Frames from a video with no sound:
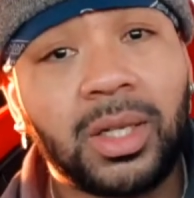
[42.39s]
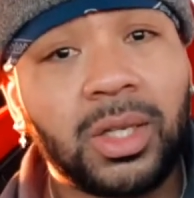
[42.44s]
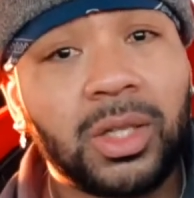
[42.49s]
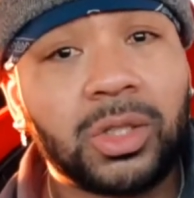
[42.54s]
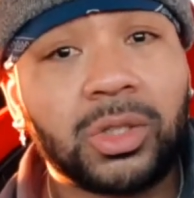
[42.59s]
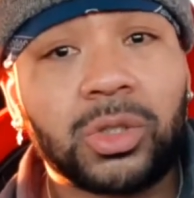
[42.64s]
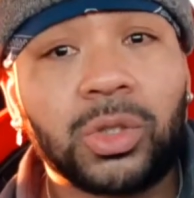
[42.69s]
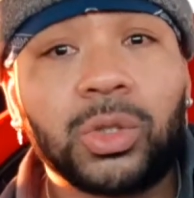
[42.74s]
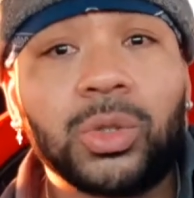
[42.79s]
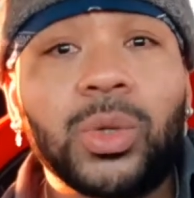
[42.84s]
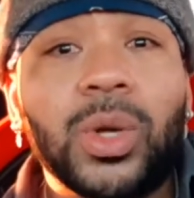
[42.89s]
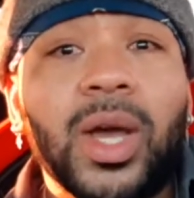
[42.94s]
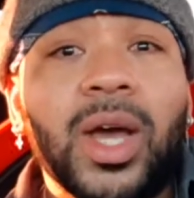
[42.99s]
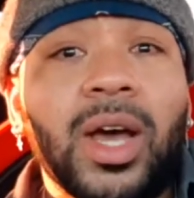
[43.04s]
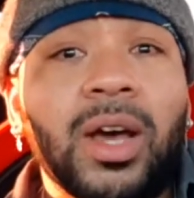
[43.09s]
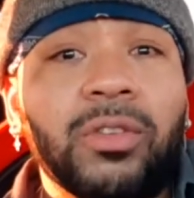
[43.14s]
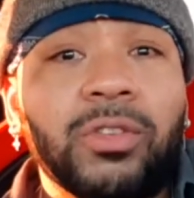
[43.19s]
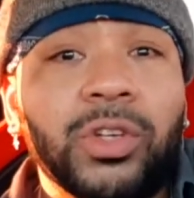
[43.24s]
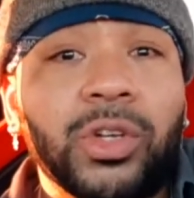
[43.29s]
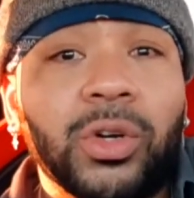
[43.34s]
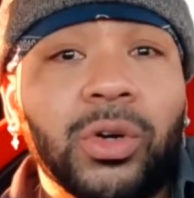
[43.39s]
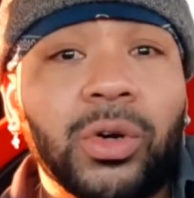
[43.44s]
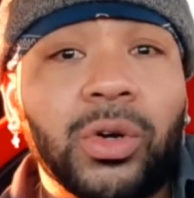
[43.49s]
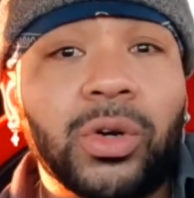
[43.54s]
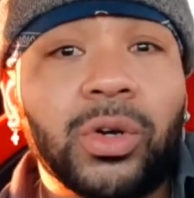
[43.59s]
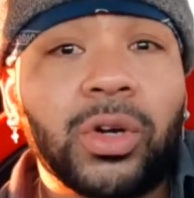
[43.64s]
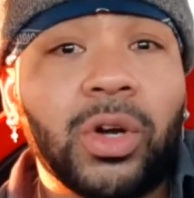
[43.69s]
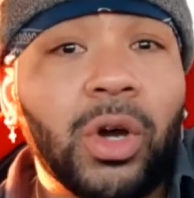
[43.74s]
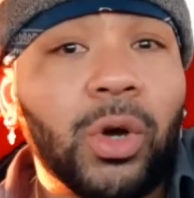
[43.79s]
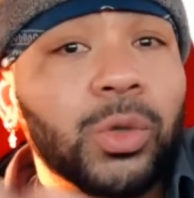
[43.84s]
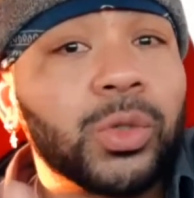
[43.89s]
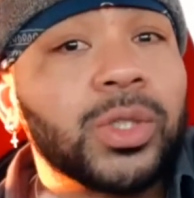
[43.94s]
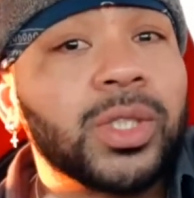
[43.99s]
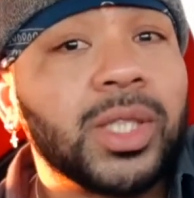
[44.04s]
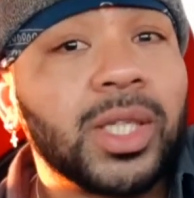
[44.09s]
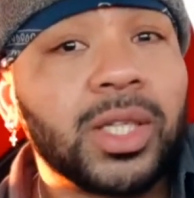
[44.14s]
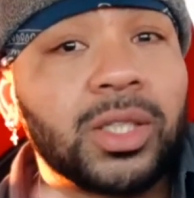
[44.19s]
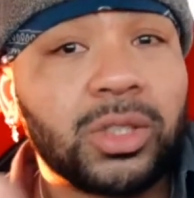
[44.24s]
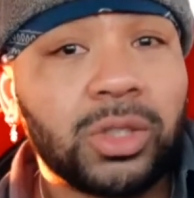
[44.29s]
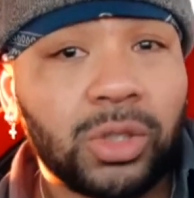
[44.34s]
So you have your
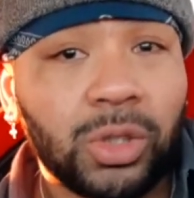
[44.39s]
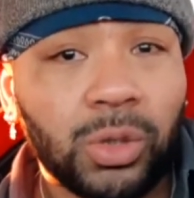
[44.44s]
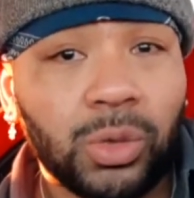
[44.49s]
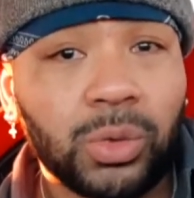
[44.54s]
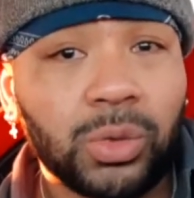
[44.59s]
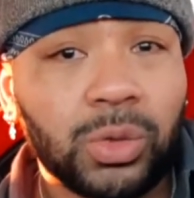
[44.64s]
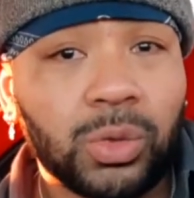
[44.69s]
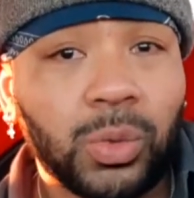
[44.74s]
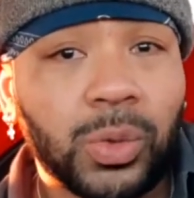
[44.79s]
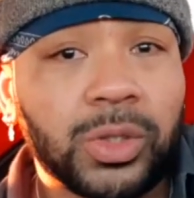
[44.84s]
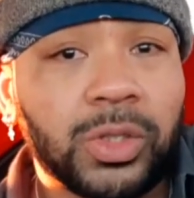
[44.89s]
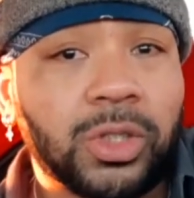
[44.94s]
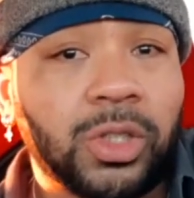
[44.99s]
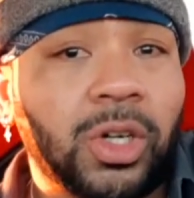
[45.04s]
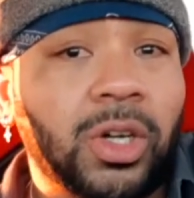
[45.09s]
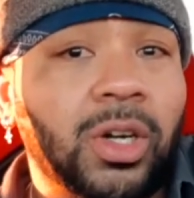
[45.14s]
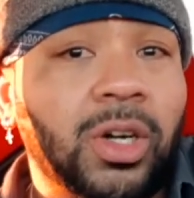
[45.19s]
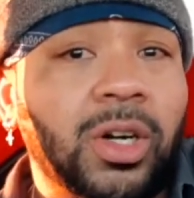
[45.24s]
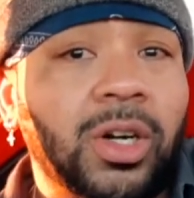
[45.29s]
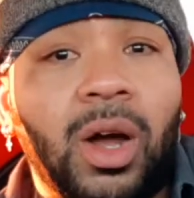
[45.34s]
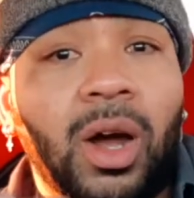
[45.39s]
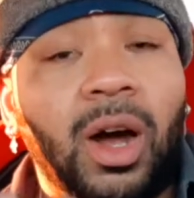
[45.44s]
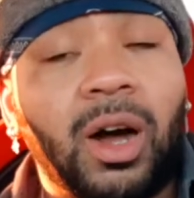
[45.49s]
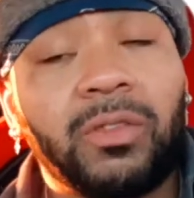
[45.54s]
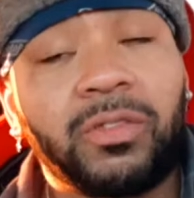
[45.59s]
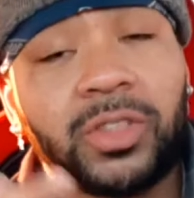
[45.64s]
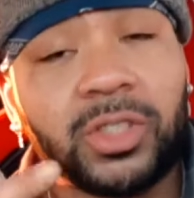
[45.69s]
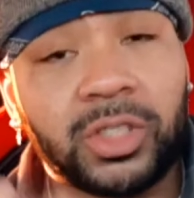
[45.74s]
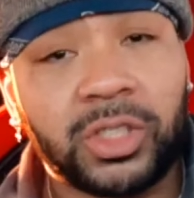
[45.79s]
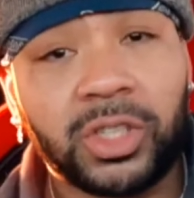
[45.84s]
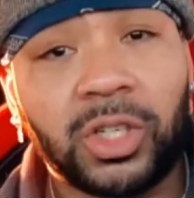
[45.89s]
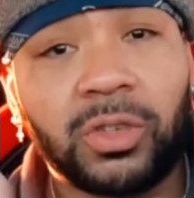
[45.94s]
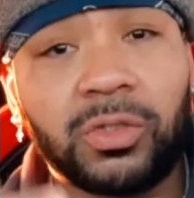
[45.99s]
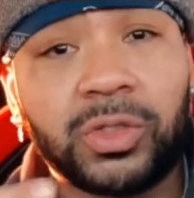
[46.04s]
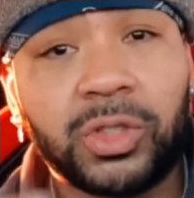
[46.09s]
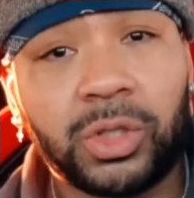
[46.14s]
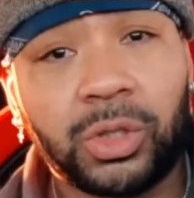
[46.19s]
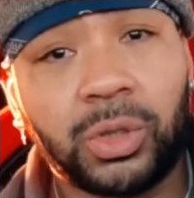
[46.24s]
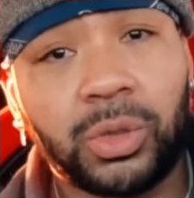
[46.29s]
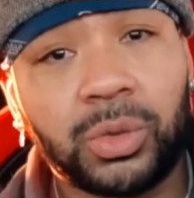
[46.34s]
OTS tunes, which are off-the-shelf
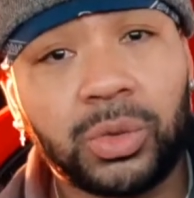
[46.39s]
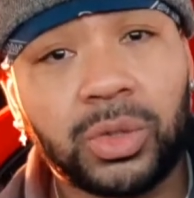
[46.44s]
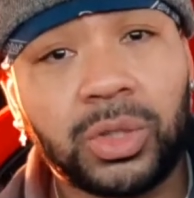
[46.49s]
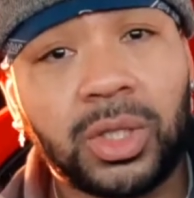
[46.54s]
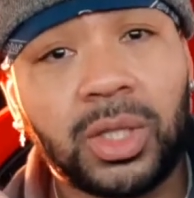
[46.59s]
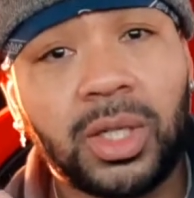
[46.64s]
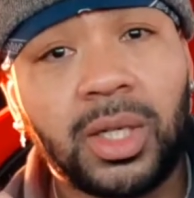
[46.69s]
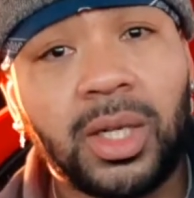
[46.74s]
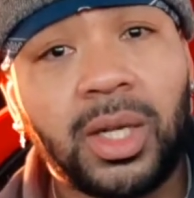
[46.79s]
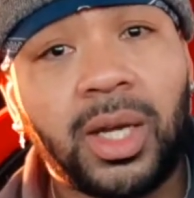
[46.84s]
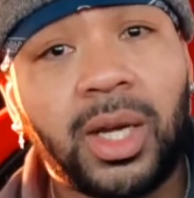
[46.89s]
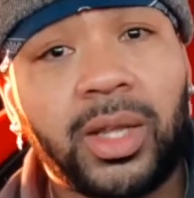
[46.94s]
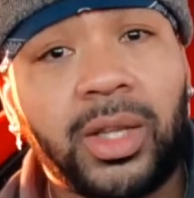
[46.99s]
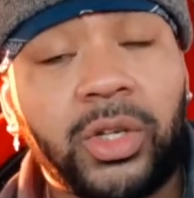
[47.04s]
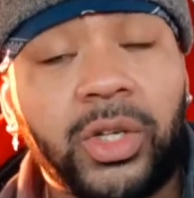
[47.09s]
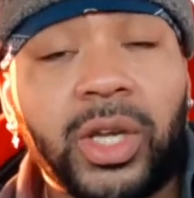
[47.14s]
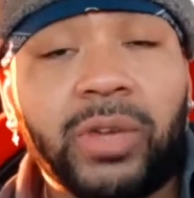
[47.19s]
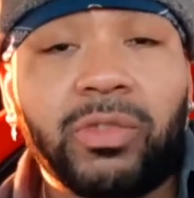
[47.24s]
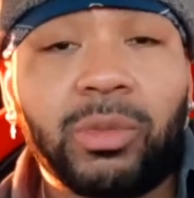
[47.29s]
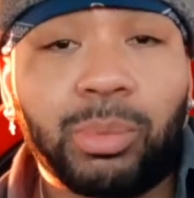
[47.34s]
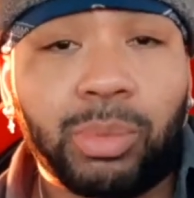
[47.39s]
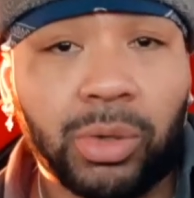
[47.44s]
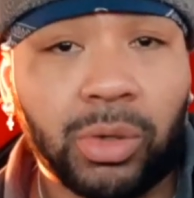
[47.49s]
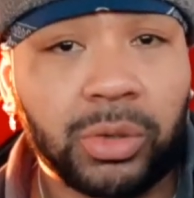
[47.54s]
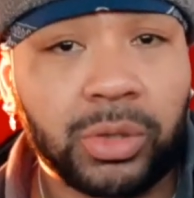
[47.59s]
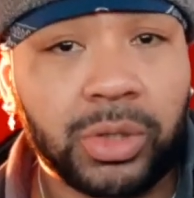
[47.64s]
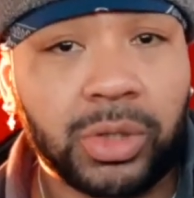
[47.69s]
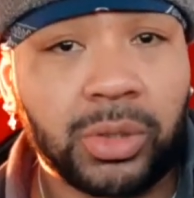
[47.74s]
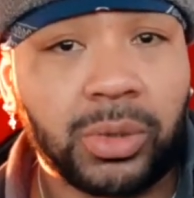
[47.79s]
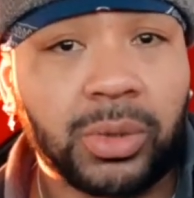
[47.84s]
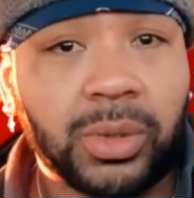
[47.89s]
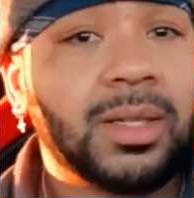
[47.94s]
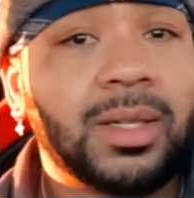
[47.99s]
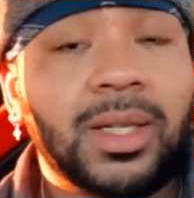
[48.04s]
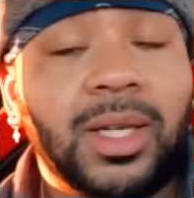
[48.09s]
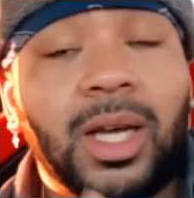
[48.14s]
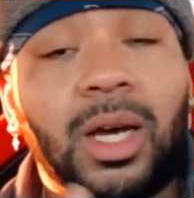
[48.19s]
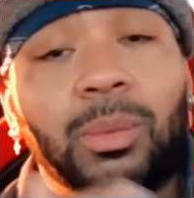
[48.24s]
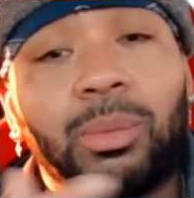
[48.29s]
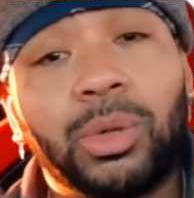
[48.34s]
tunes, and then you have a pro tune.
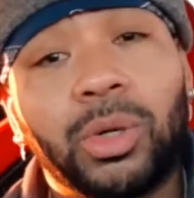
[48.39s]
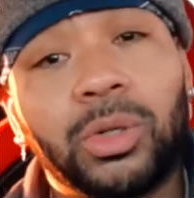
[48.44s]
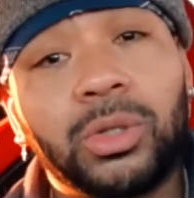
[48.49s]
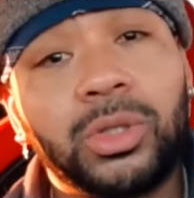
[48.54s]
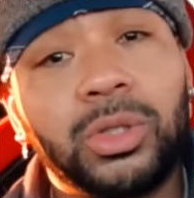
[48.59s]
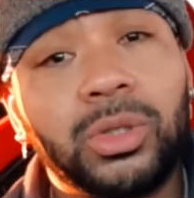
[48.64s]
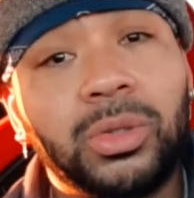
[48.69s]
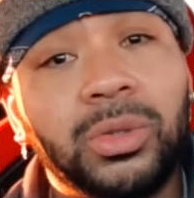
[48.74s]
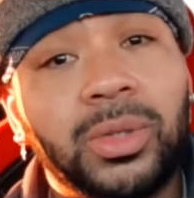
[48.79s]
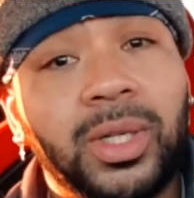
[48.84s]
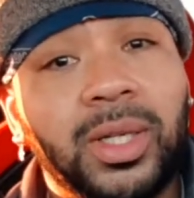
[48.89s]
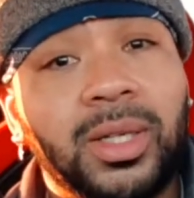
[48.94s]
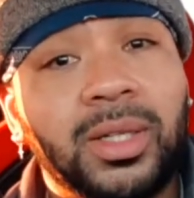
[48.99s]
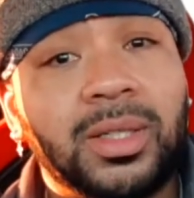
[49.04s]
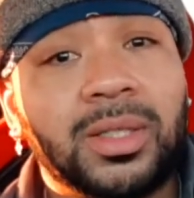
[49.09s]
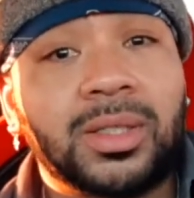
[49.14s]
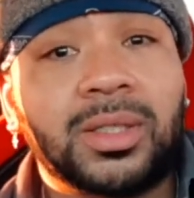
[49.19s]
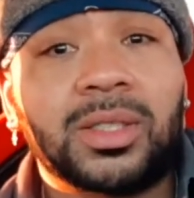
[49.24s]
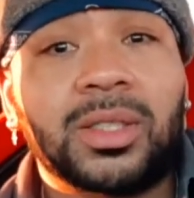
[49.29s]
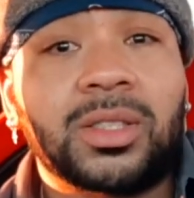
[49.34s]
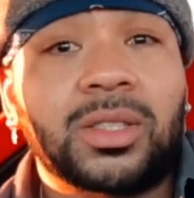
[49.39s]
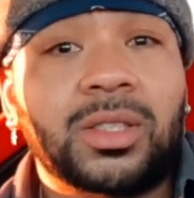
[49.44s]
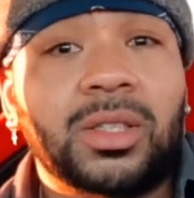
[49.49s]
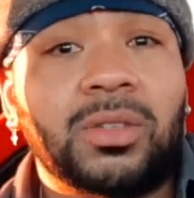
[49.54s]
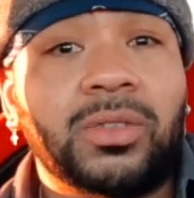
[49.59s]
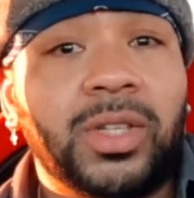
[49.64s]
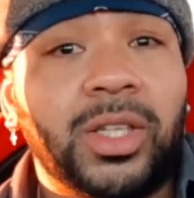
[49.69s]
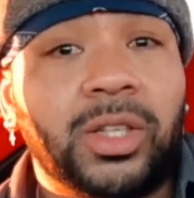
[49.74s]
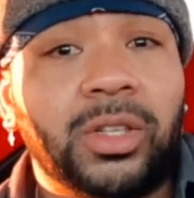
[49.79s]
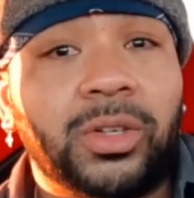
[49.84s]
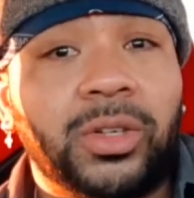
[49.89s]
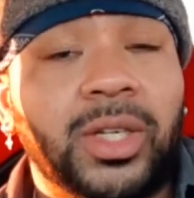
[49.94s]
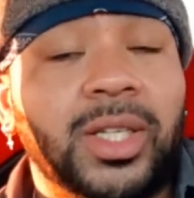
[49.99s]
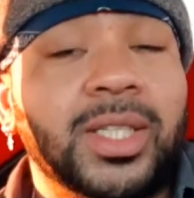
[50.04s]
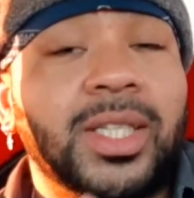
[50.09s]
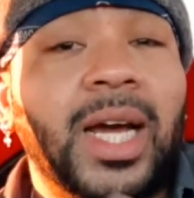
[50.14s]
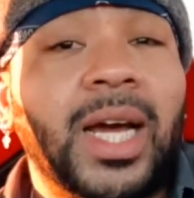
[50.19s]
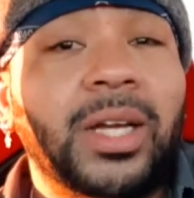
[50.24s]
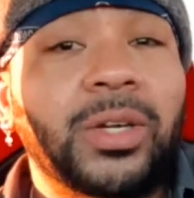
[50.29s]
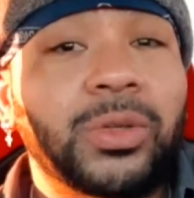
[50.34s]
Now, a pro tune can consist of either a
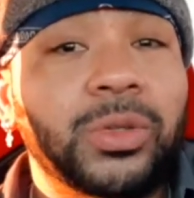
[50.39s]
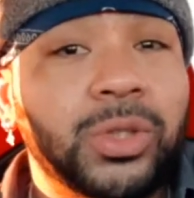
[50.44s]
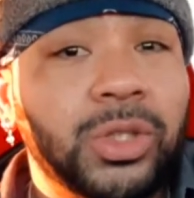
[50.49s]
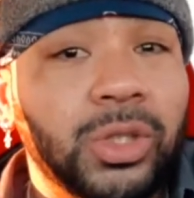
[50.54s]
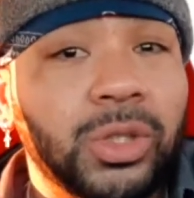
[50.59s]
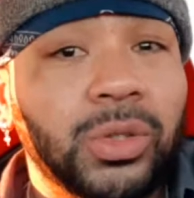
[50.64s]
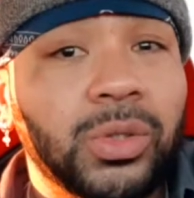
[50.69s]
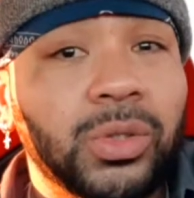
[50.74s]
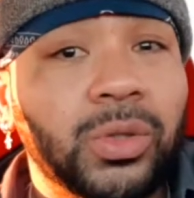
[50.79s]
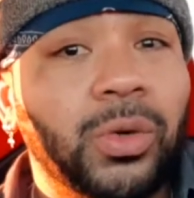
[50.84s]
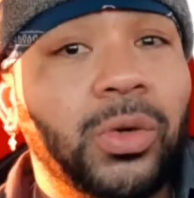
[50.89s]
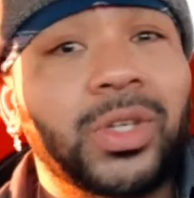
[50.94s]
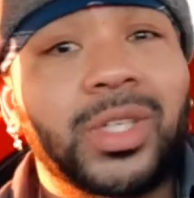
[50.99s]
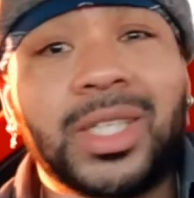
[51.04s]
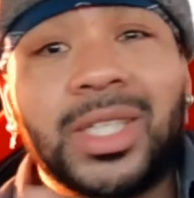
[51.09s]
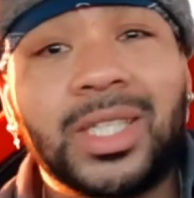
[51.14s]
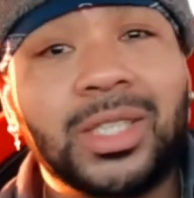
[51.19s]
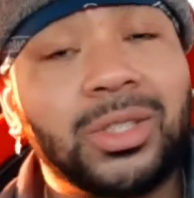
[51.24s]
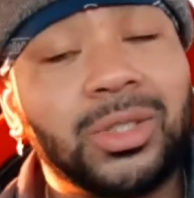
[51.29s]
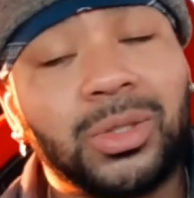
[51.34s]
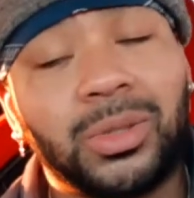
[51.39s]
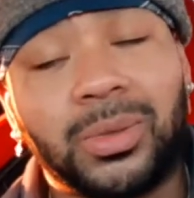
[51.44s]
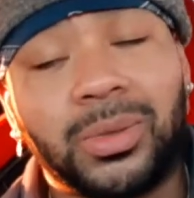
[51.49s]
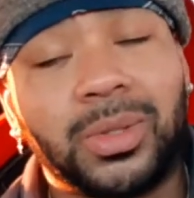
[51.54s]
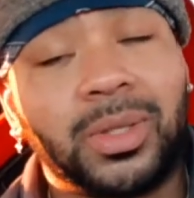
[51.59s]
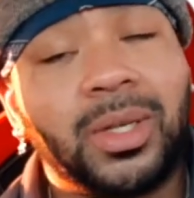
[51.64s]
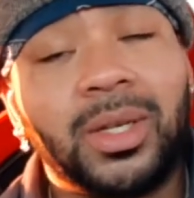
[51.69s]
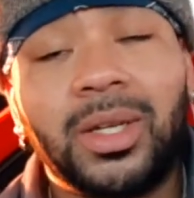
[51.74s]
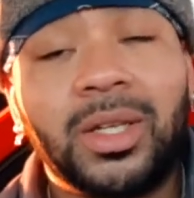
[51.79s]
dyno tune or an e-tune.